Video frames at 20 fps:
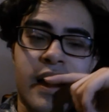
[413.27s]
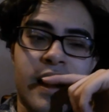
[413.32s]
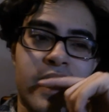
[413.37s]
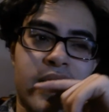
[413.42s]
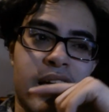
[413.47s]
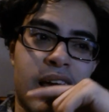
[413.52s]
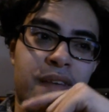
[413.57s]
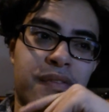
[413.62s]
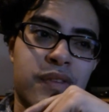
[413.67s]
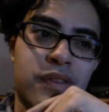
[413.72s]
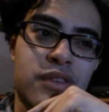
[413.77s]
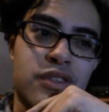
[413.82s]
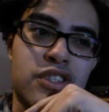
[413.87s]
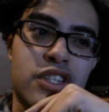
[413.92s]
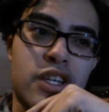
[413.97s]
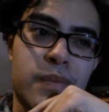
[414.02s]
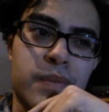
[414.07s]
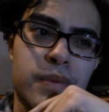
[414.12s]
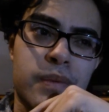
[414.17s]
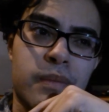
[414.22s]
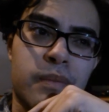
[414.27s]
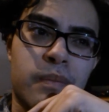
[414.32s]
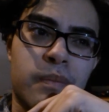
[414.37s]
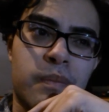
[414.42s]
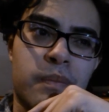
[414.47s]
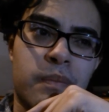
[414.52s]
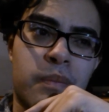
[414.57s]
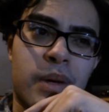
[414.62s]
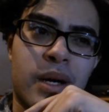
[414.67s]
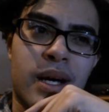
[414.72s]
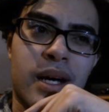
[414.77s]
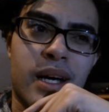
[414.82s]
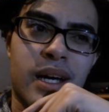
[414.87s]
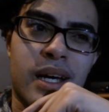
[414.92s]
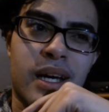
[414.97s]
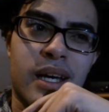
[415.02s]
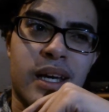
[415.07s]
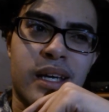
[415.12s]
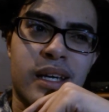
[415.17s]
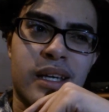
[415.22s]
and I have to ship it
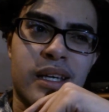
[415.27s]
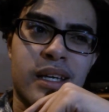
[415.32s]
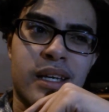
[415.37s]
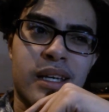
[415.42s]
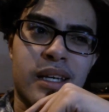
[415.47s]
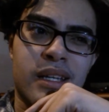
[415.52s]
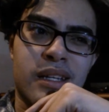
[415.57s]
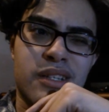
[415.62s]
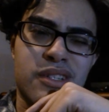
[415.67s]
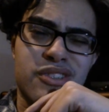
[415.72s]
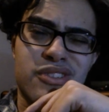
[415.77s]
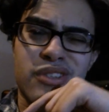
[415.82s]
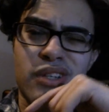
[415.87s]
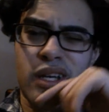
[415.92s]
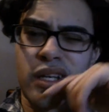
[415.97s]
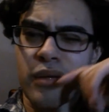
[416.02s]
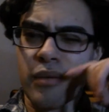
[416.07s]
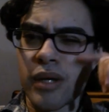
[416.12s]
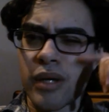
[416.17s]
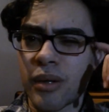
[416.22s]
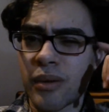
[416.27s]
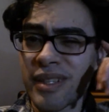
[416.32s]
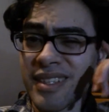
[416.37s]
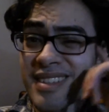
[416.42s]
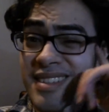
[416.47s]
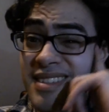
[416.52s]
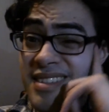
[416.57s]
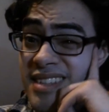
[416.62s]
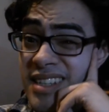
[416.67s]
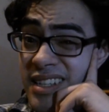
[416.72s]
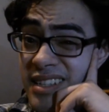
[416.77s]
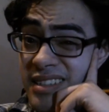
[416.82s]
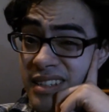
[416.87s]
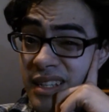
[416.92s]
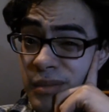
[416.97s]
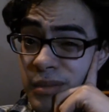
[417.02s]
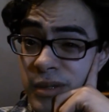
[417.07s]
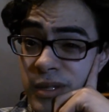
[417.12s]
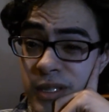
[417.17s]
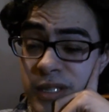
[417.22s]
by January 6th,
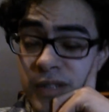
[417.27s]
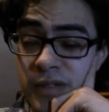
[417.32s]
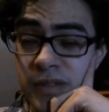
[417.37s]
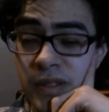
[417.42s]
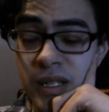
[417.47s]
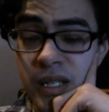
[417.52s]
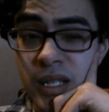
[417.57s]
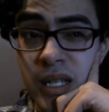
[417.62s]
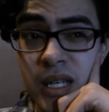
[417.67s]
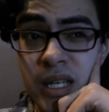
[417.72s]
I believe.